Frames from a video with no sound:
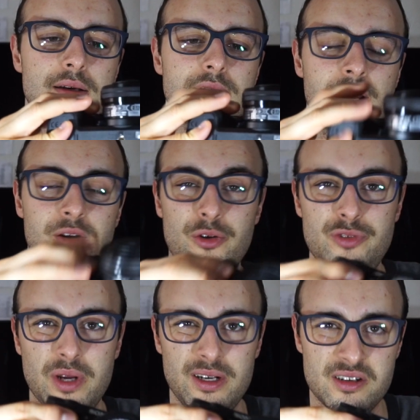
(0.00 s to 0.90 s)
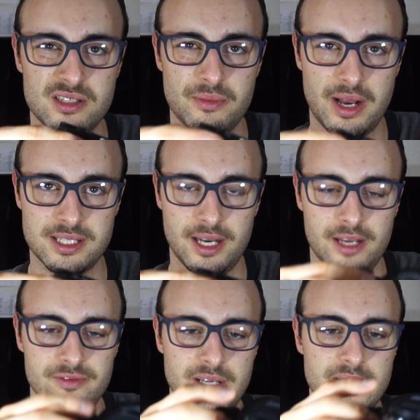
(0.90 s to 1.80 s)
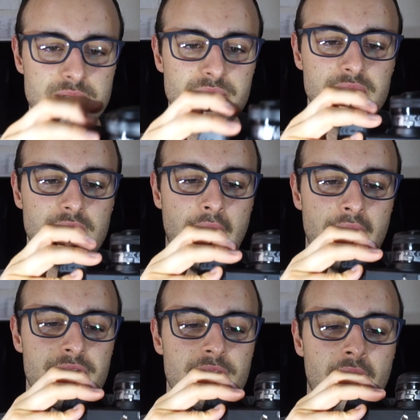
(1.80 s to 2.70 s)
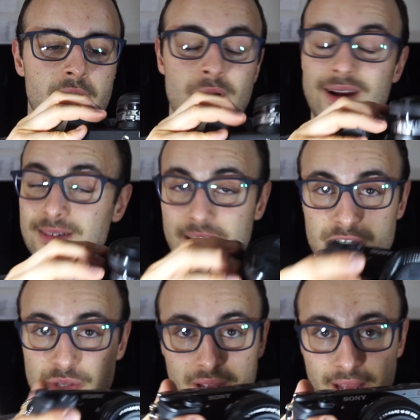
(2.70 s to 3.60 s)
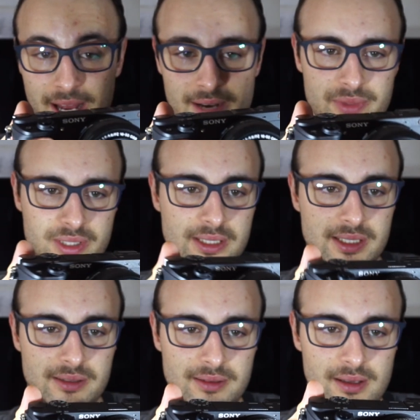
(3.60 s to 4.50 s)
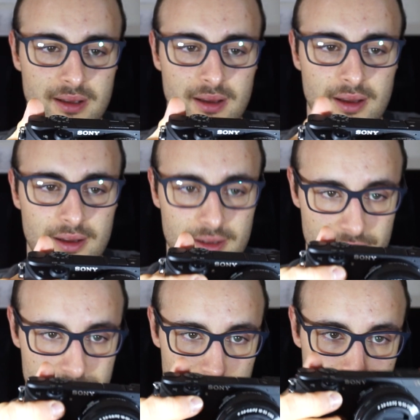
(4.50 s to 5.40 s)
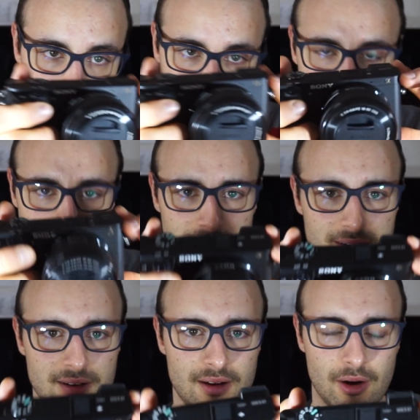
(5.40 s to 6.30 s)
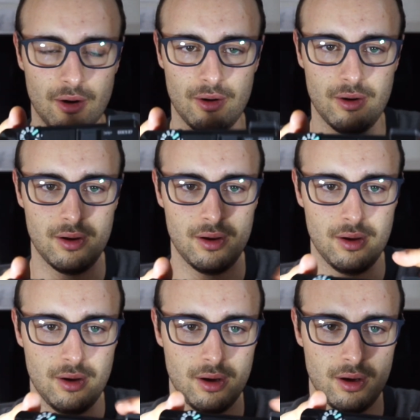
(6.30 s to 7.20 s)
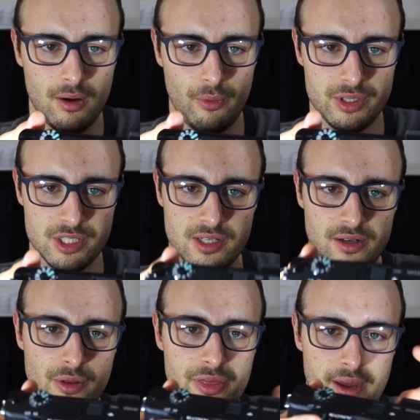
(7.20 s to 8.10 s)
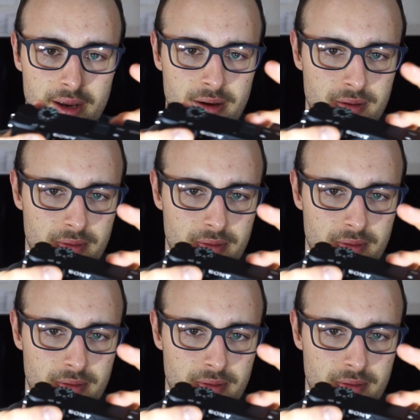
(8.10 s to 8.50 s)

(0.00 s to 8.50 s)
I don't know if you can customize any of these, but I read that you can, but the Viewfinder, which is a new thing.